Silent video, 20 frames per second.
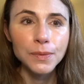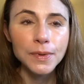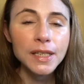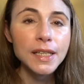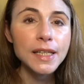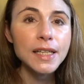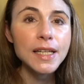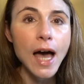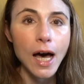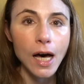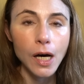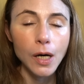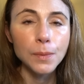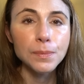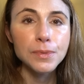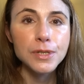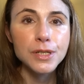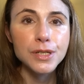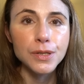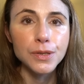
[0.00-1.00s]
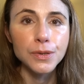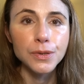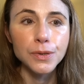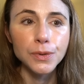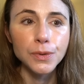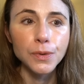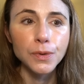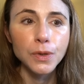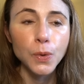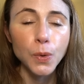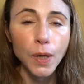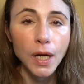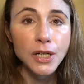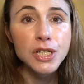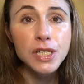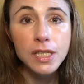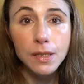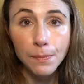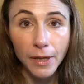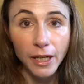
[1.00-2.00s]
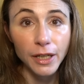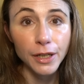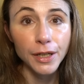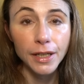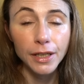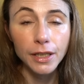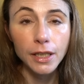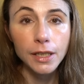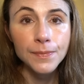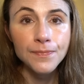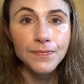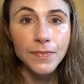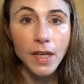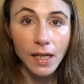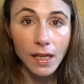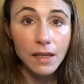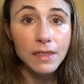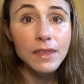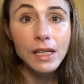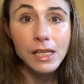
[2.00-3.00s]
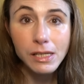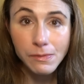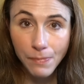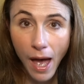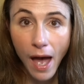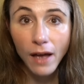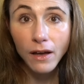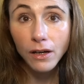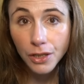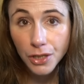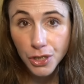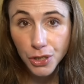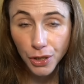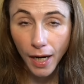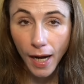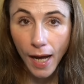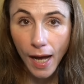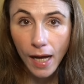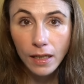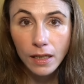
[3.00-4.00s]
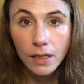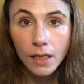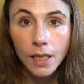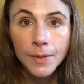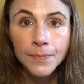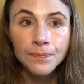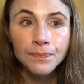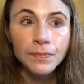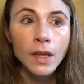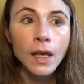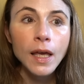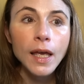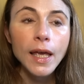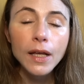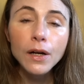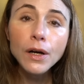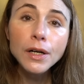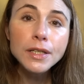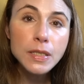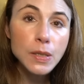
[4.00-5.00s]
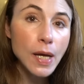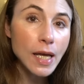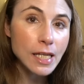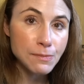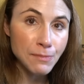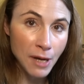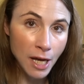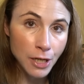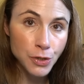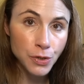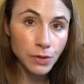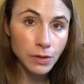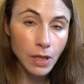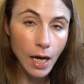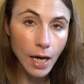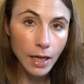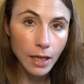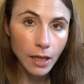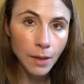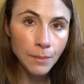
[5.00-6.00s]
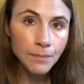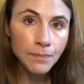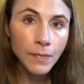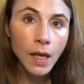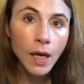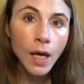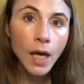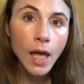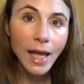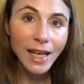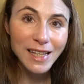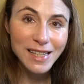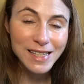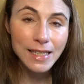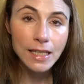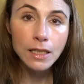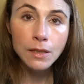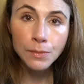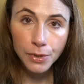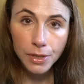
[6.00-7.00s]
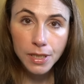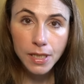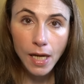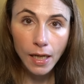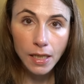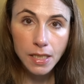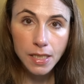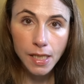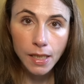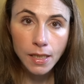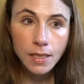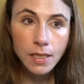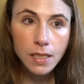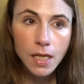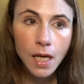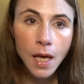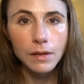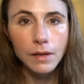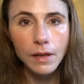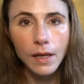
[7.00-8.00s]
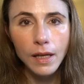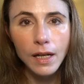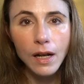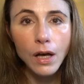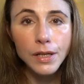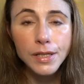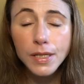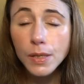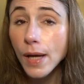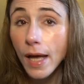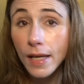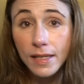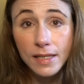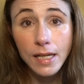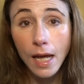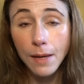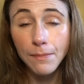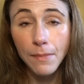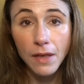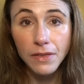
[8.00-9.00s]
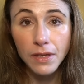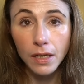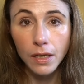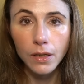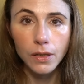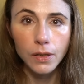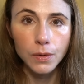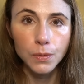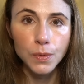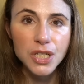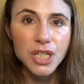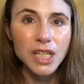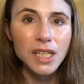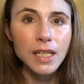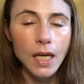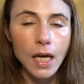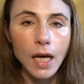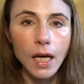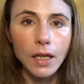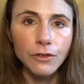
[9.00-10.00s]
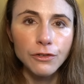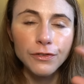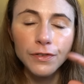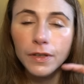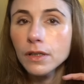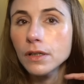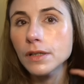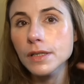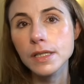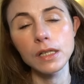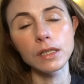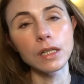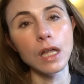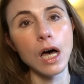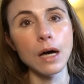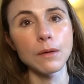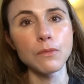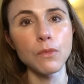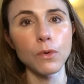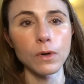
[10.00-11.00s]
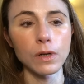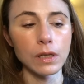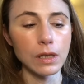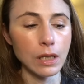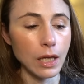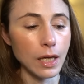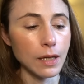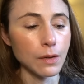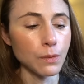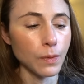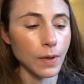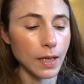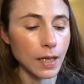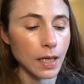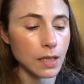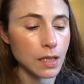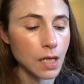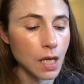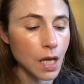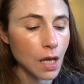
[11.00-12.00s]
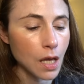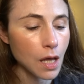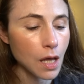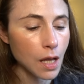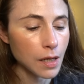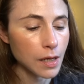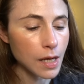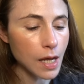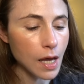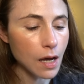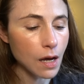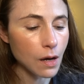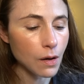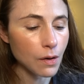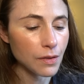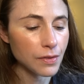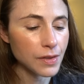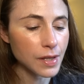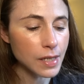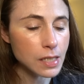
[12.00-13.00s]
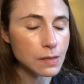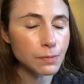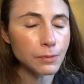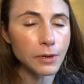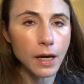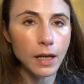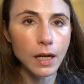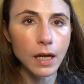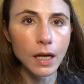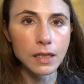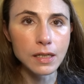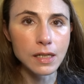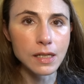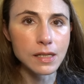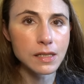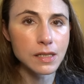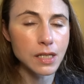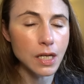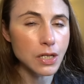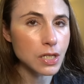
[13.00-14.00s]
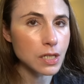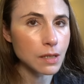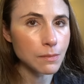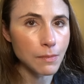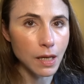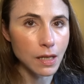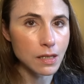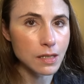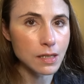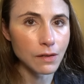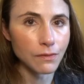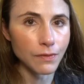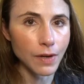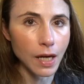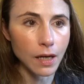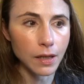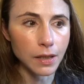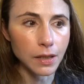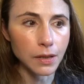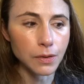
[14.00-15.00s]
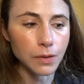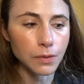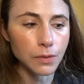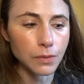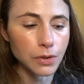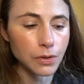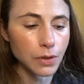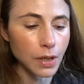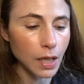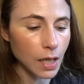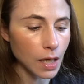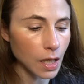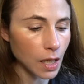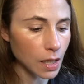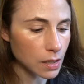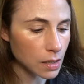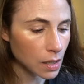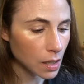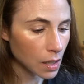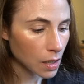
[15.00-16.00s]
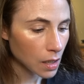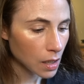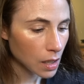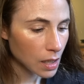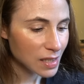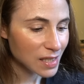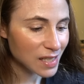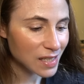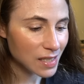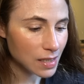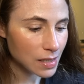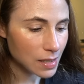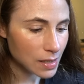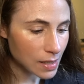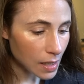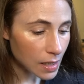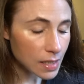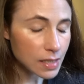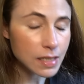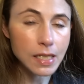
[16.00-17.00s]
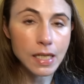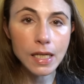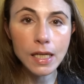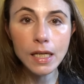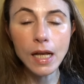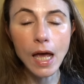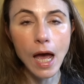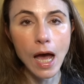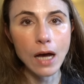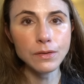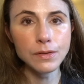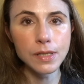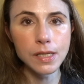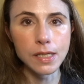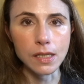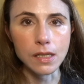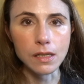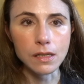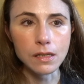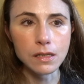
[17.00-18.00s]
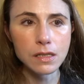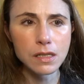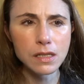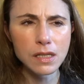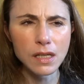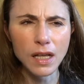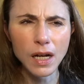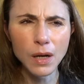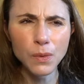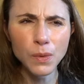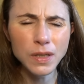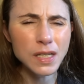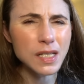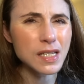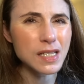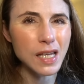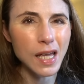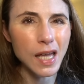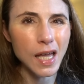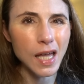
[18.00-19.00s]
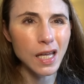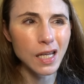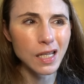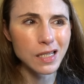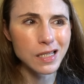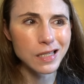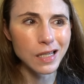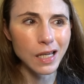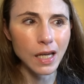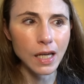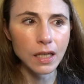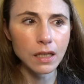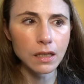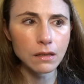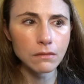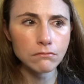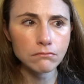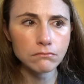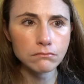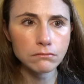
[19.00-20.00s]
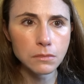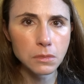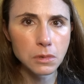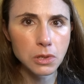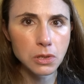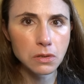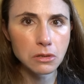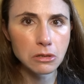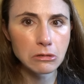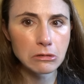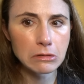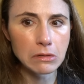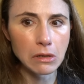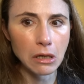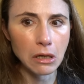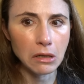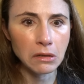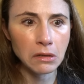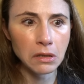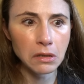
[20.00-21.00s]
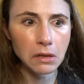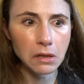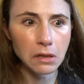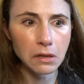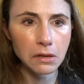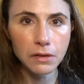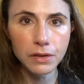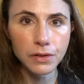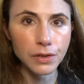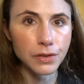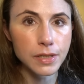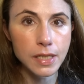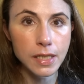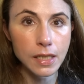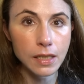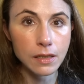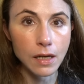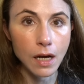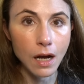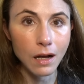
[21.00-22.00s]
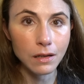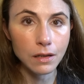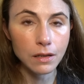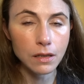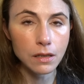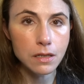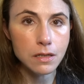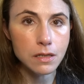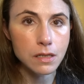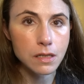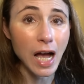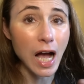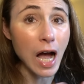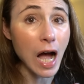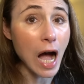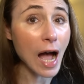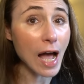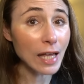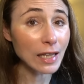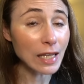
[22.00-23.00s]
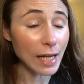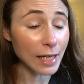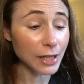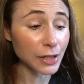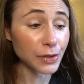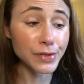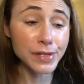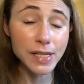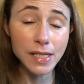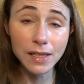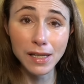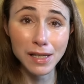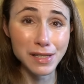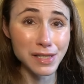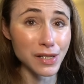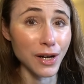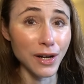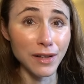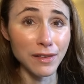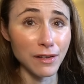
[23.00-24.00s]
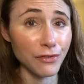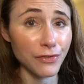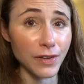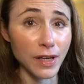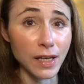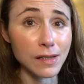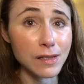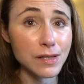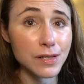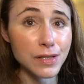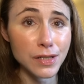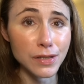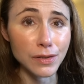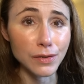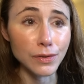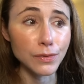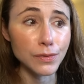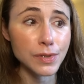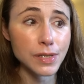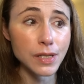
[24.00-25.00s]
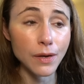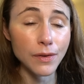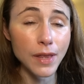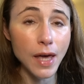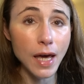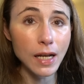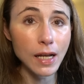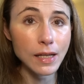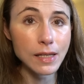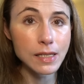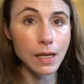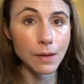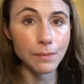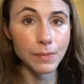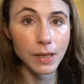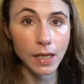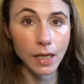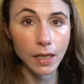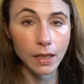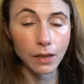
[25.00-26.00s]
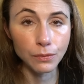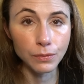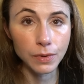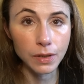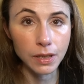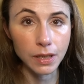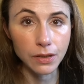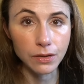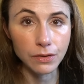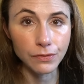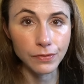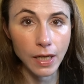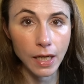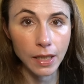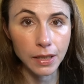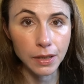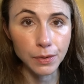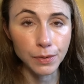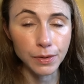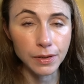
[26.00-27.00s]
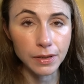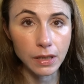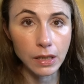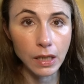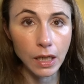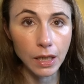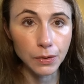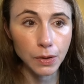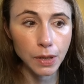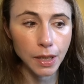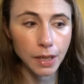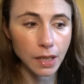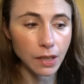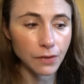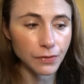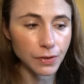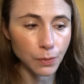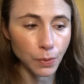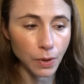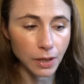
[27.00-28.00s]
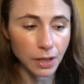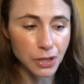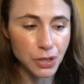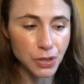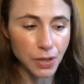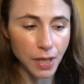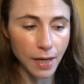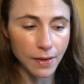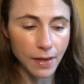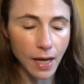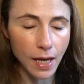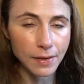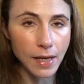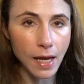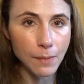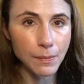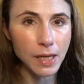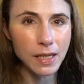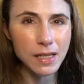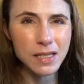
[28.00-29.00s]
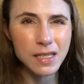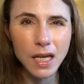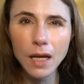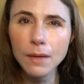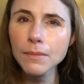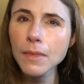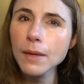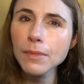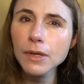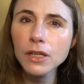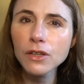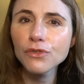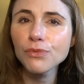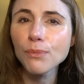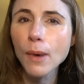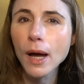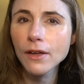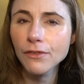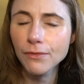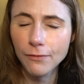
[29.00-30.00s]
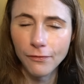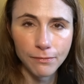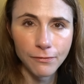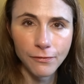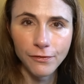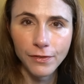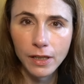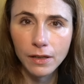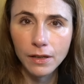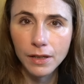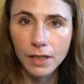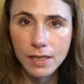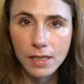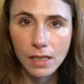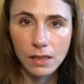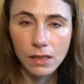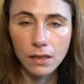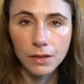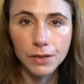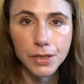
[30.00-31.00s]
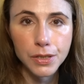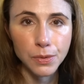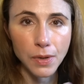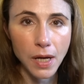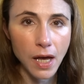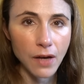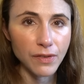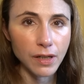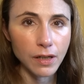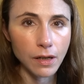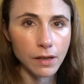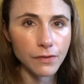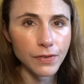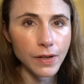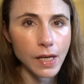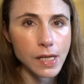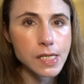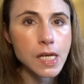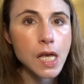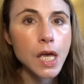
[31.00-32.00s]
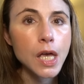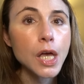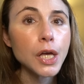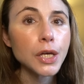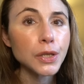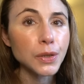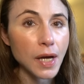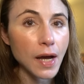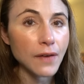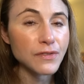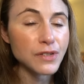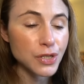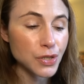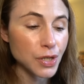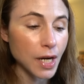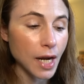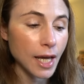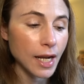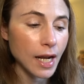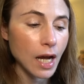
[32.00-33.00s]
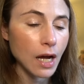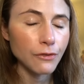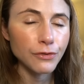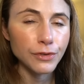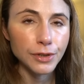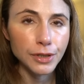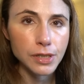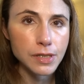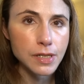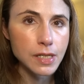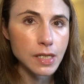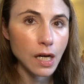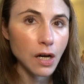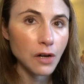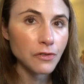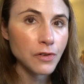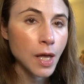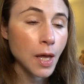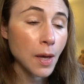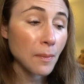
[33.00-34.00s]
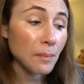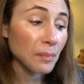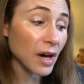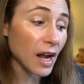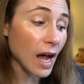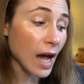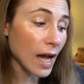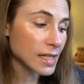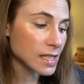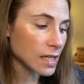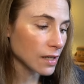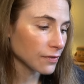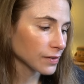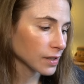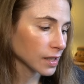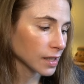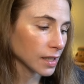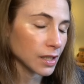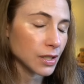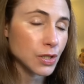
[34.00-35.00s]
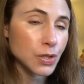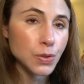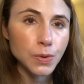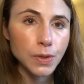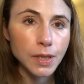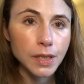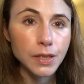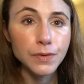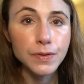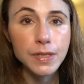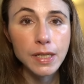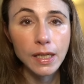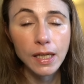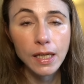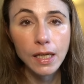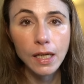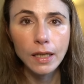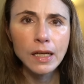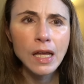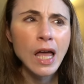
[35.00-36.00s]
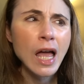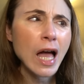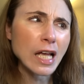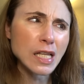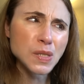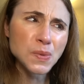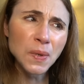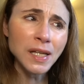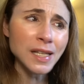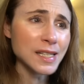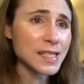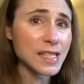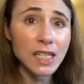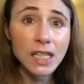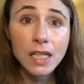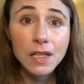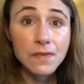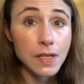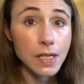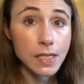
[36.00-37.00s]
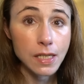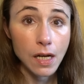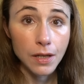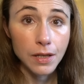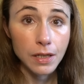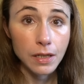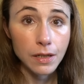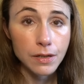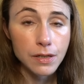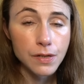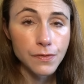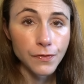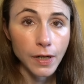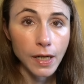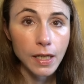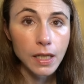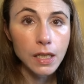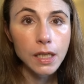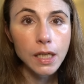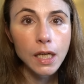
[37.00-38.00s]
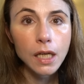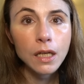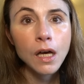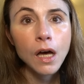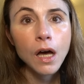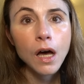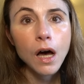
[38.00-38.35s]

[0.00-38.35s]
really help to quench the barrier and get things back on track it also has petrolatum, a skin protectant. It also has dimethicone, which again feels a lot more lightweight. Now, this product is such an amazing value. You get 16 ounces, and I wanna say it's like under $13. I like using this on the face too. So that ends up being a really good value in the long run if you wanna try that. That being said, maybe you might feel it's a little too heavy on the face. You have to try it out for yourself, but I definitely enjoy using it as well as any of these others, frankly,